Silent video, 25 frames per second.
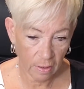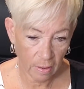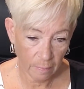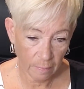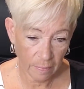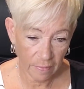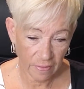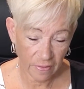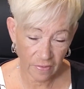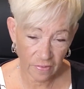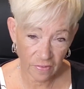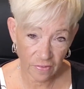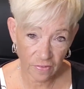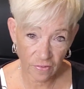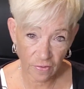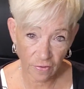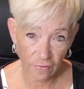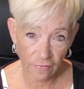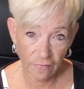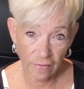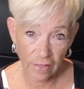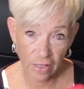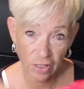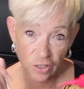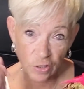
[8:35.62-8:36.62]
But this is our
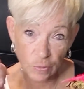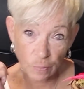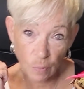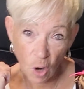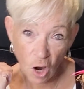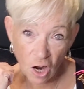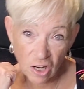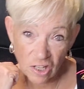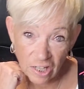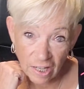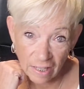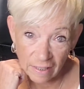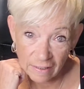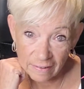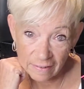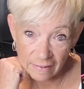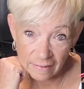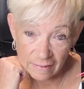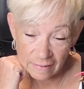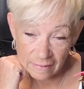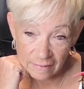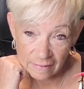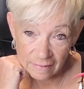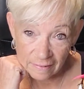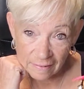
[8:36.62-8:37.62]
finished project.
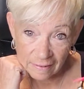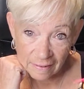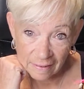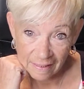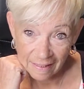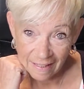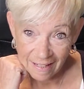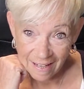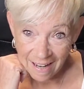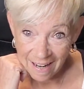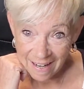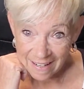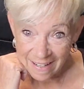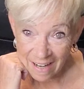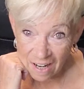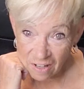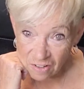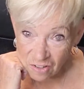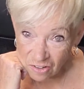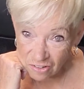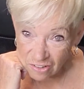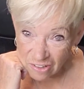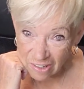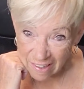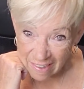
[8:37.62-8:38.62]
Now,
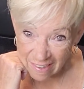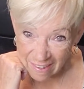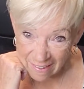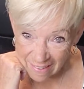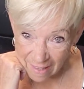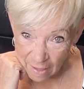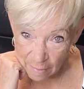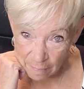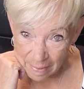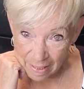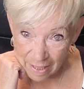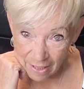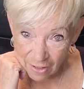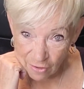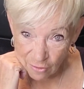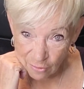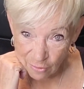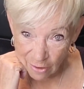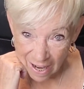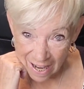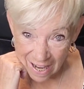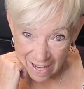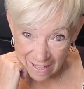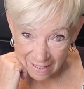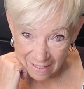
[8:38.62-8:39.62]
don't you think that'd be a
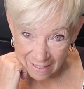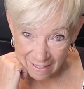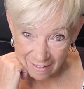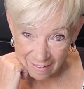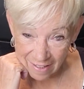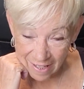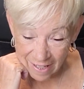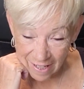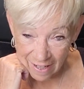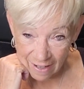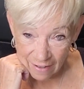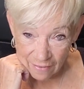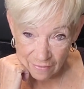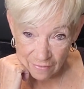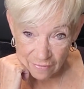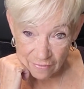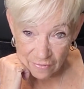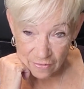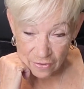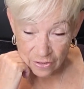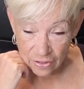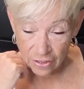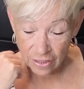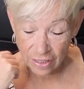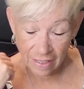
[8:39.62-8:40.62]
great little gift
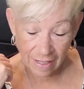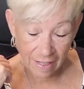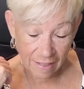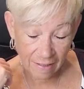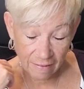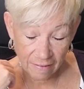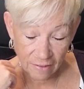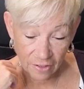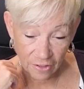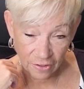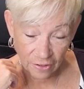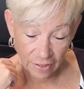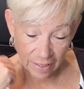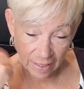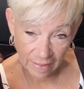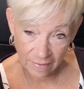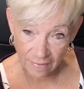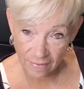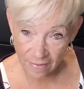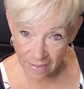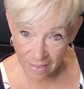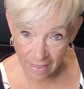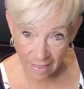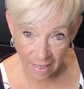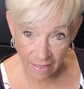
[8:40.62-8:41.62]
for your
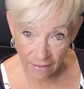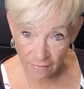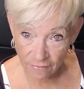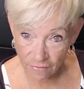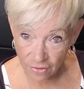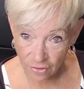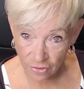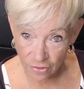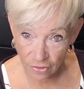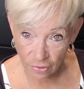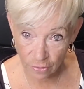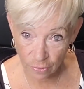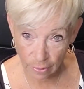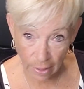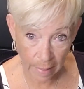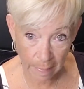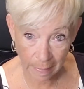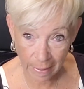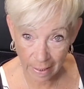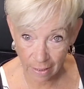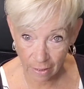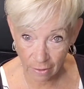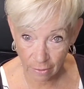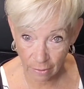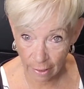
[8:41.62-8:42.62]
kids to give to Grandma
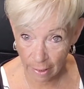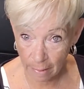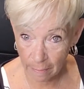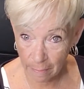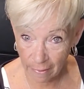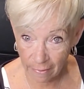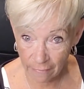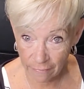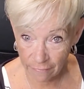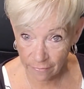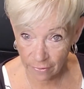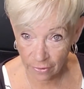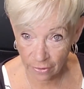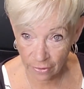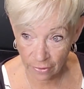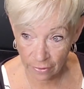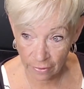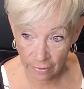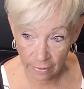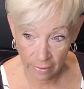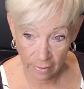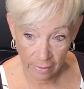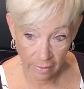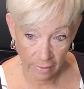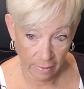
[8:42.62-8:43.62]
and Grandpa for
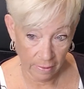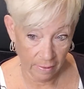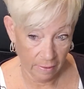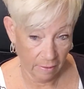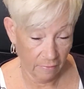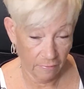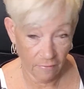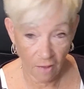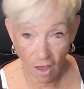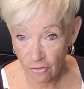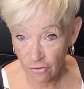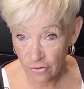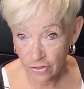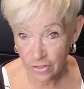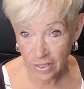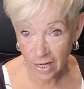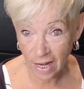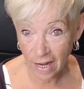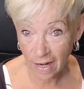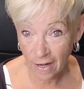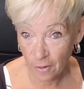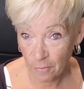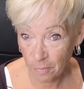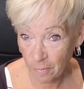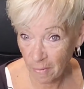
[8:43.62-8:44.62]
Father's
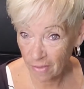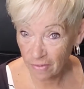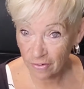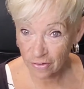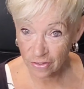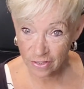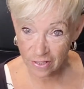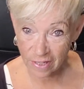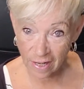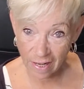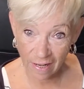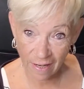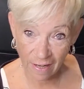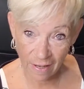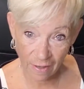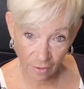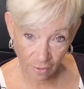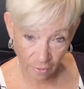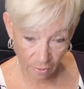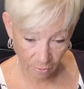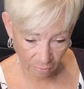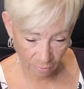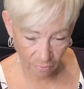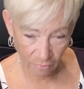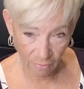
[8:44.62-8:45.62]
Day or Mother's Day
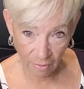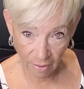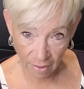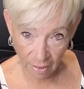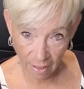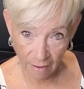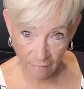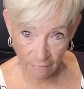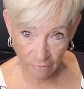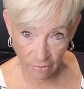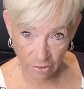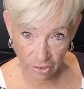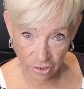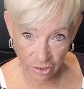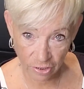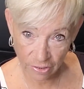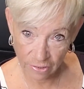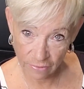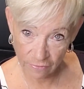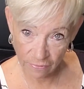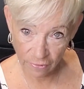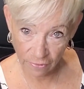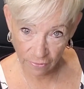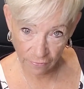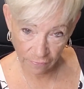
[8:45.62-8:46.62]
or whatever,
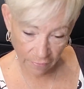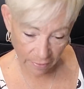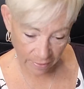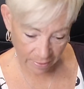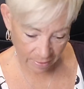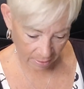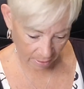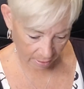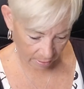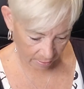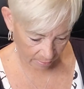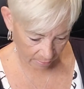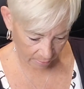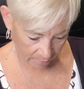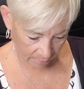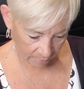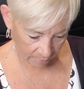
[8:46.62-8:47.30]
just for a visit?